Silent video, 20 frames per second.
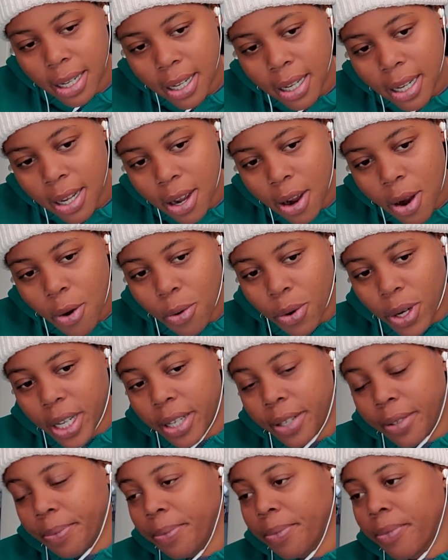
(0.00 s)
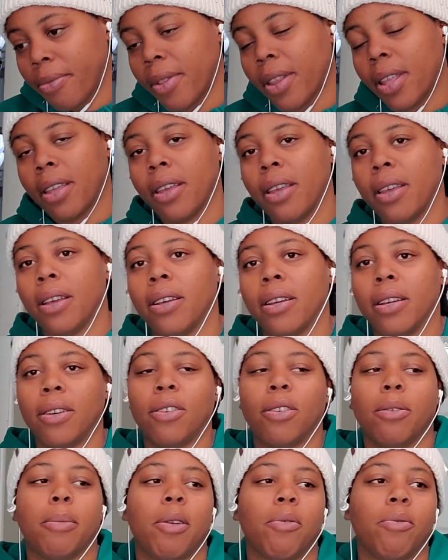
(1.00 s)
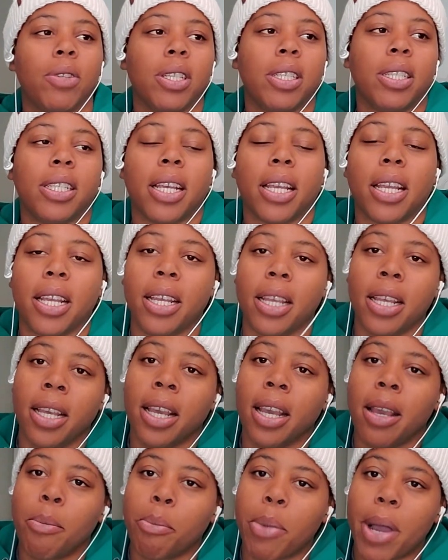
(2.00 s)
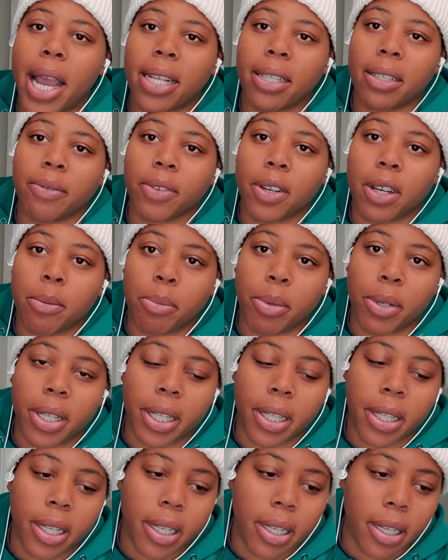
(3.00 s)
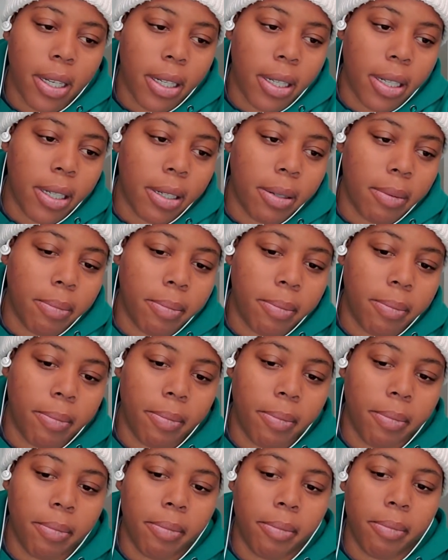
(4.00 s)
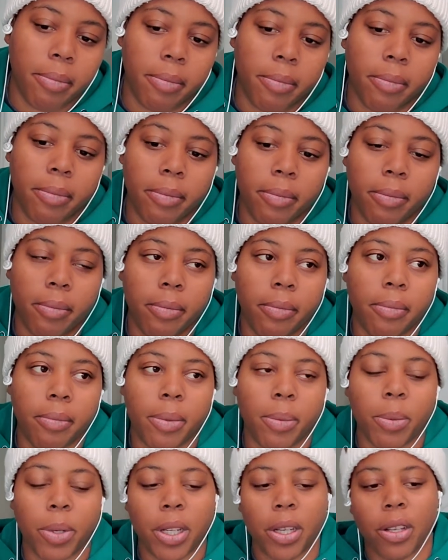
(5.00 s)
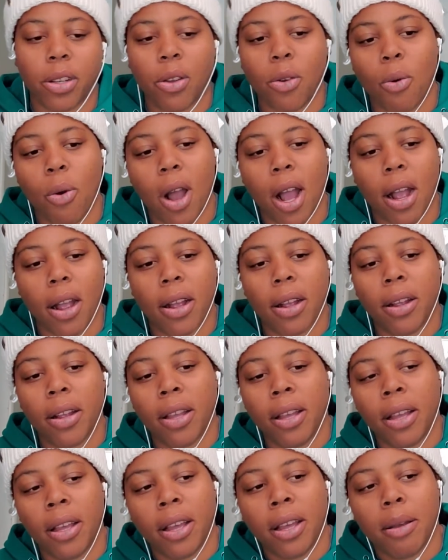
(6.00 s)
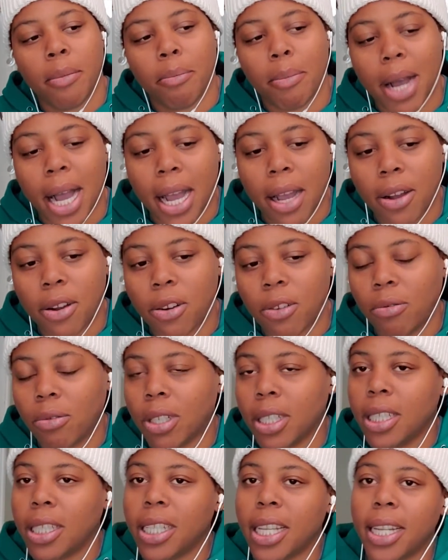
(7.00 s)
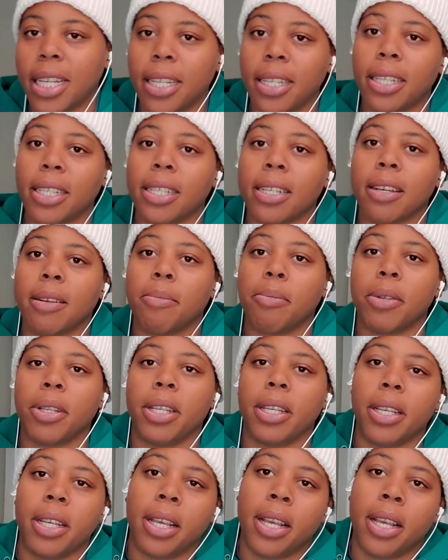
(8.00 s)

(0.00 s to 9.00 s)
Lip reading: holding or my real estate passive company. We're going to buy a whole real estate in this company.